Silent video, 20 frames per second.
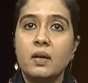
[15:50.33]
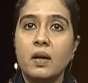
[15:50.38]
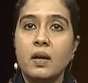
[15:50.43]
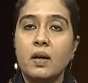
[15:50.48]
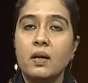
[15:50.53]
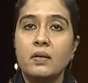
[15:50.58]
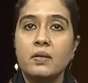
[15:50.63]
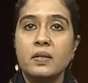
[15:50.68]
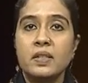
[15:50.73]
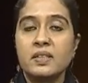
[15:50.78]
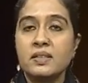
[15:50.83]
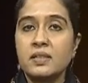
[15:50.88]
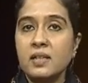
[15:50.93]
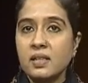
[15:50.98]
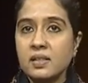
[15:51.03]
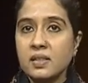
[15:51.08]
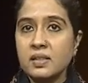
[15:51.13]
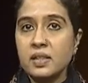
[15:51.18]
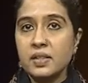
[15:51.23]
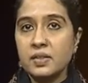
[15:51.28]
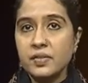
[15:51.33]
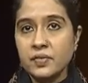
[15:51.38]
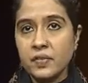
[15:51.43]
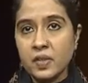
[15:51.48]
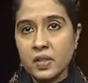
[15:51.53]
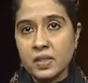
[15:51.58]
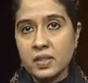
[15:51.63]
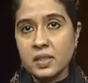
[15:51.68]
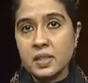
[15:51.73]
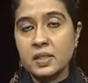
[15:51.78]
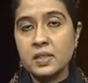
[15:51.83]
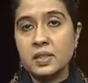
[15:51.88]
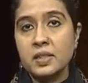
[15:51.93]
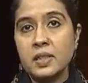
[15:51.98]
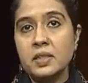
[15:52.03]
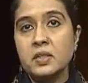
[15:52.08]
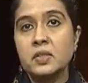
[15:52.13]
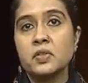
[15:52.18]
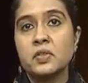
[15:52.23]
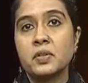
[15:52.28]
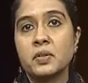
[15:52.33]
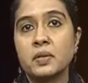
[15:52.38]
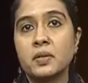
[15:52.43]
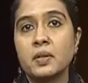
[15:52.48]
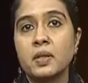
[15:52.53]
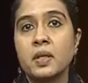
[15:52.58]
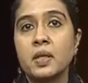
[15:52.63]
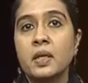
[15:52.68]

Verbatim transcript: are discussing this first contention